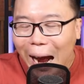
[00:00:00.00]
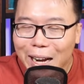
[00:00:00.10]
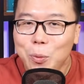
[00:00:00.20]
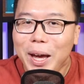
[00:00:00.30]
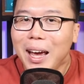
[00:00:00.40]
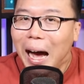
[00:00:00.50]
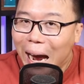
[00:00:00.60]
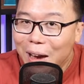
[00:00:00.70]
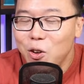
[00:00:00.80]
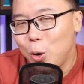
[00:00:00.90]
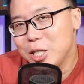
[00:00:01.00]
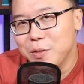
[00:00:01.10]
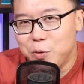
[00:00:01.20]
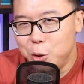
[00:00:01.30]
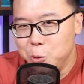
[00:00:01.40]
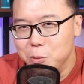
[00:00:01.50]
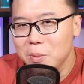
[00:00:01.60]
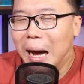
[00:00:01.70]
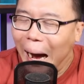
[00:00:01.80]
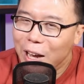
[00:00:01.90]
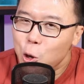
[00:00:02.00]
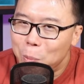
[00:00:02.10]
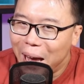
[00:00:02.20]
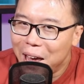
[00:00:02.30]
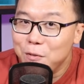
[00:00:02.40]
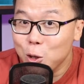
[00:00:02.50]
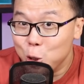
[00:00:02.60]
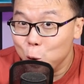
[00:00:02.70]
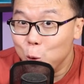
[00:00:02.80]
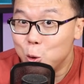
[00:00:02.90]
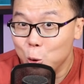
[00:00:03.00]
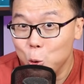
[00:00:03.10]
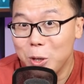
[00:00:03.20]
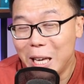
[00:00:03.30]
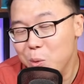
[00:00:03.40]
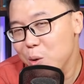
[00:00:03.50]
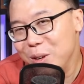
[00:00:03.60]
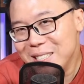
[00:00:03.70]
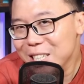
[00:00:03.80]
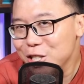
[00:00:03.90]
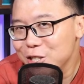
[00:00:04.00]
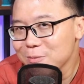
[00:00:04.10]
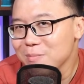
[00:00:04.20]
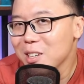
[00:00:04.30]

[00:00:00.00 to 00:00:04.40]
Anyway, I have a question for you. Are you paying for tools to do keyword research?